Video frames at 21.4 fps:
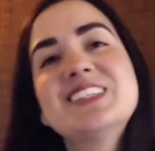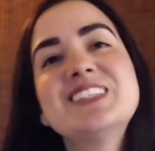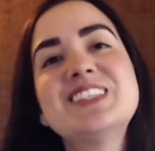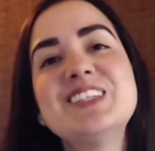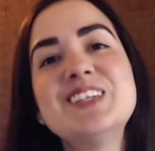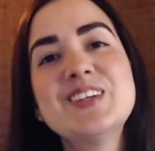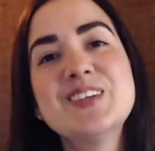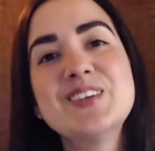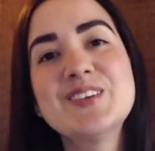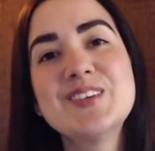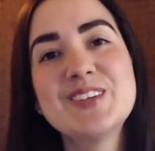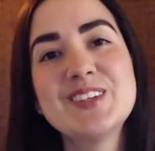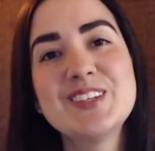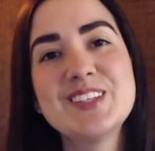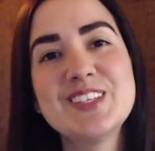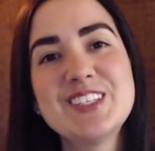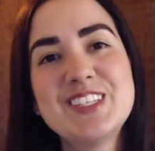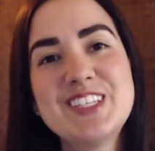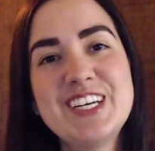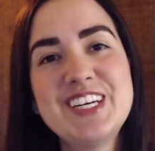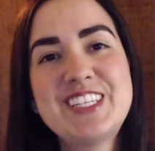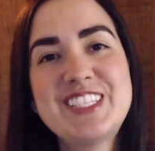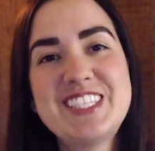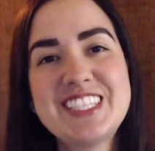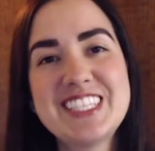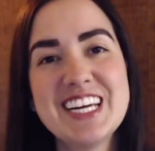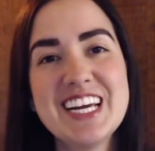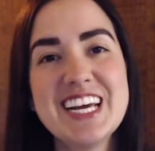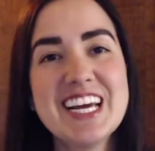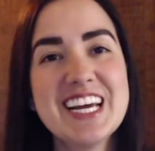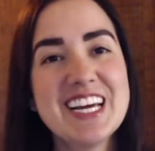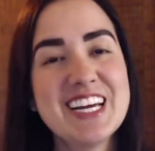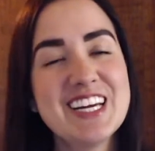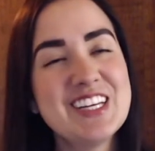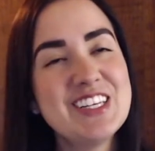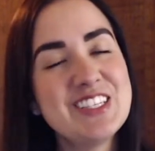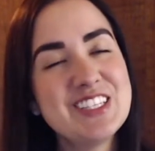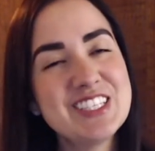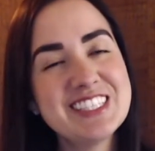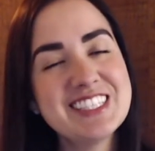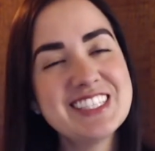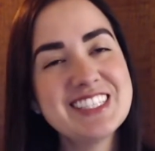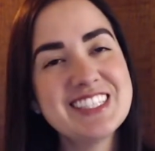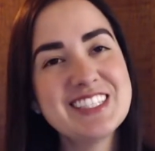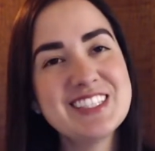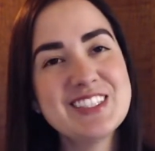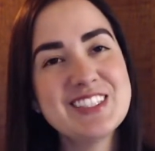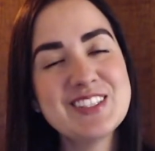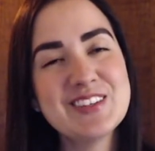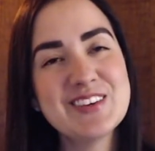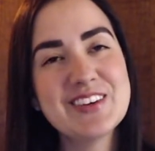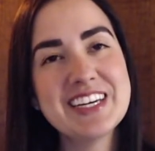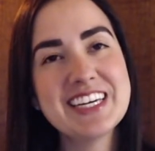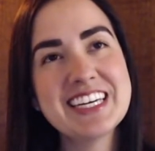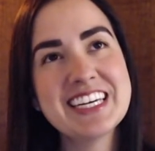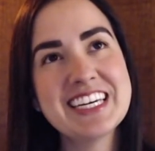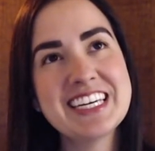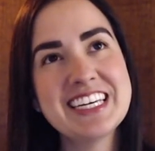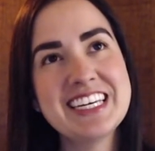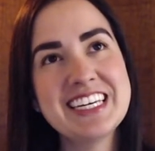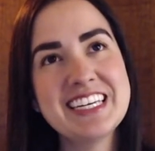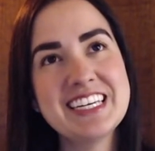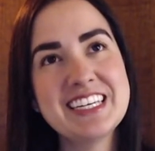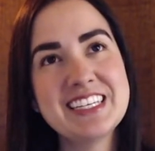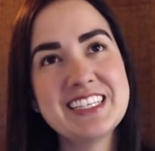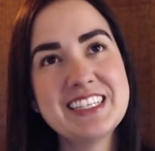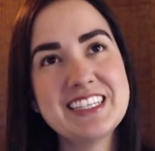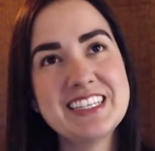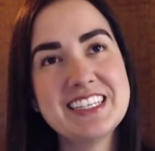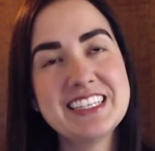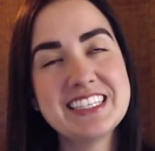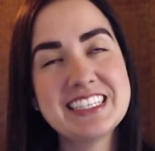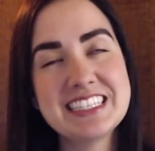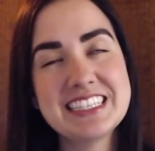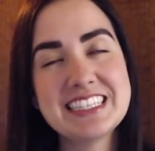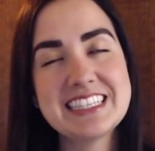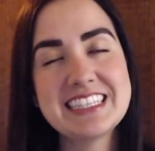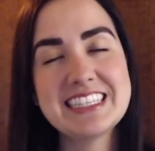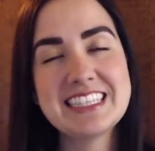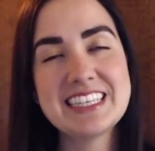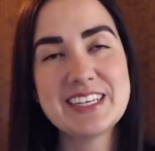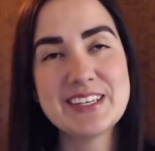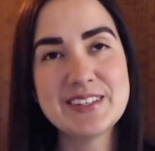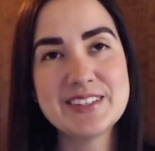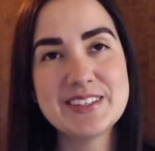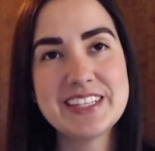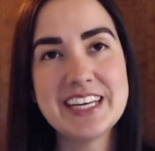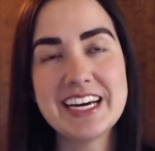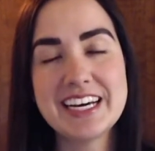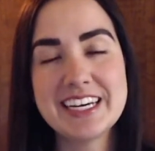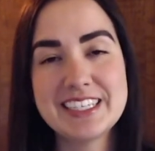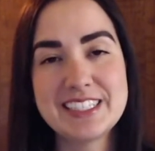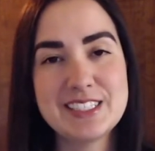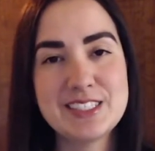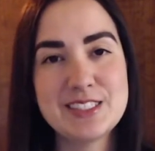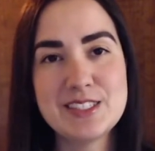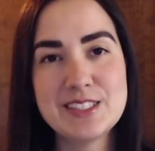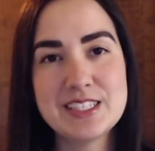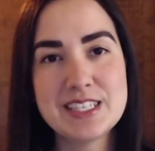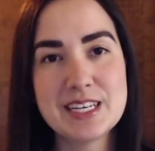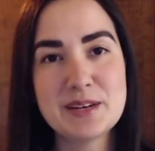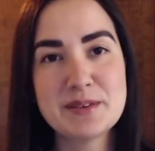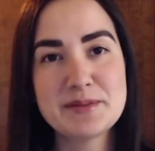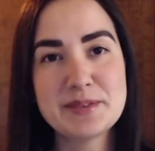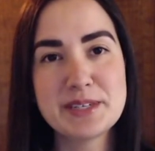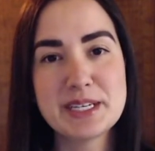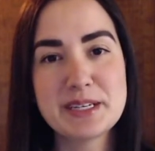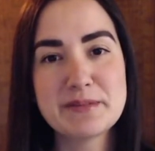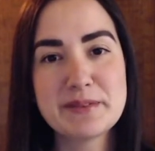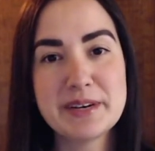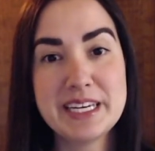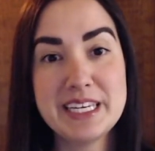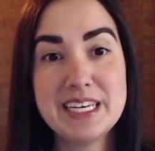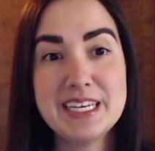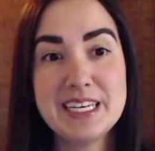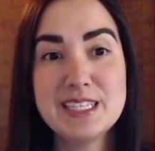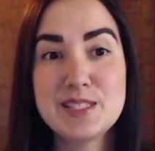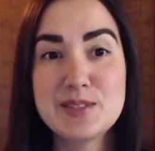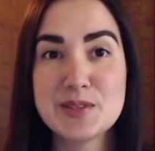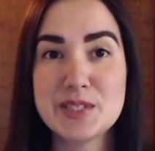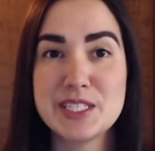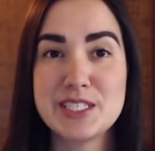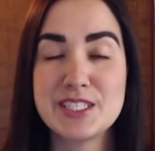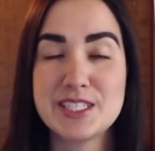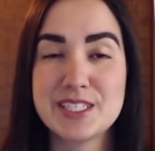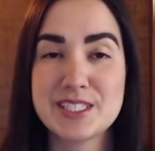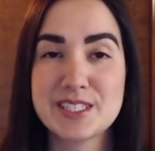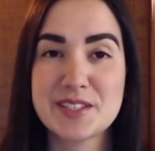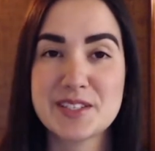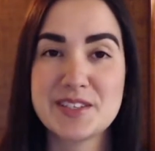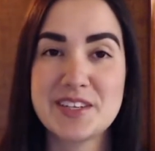So just so I can tell that to someone. My kids were just